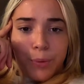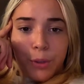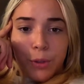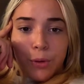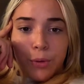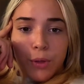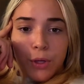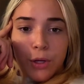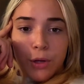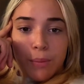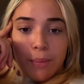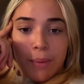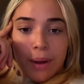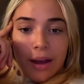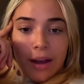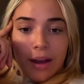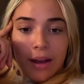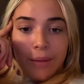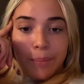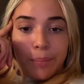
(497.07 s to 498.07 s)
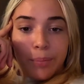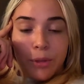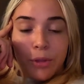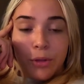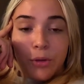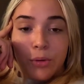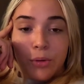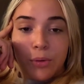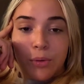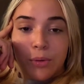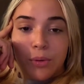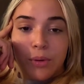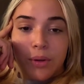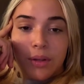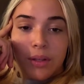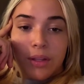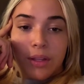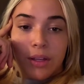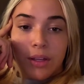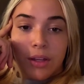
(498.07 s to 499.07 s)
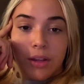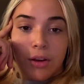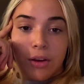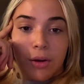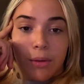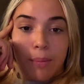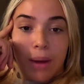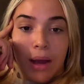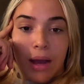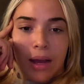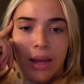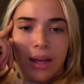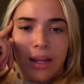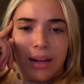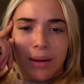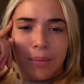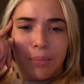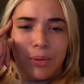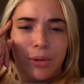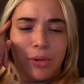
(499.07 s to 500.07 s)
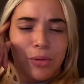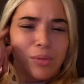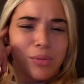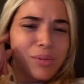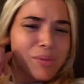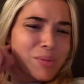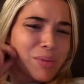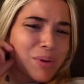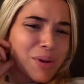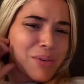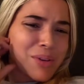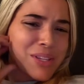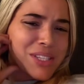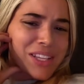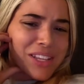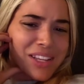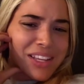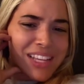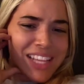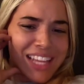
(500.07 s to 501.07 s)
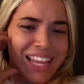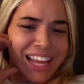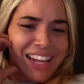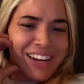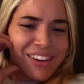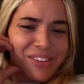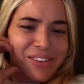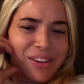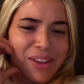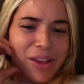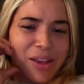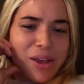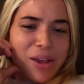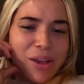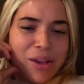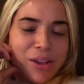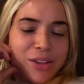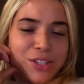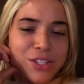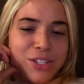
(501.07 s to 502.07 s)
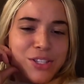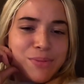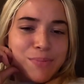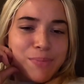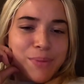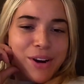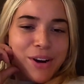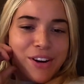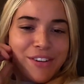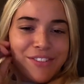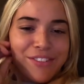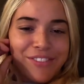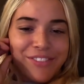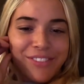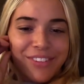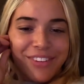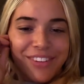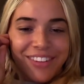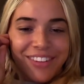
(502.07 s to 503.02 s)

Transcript: Blew your mind. Blew your mind. Blew. What was it? I don't. Smurf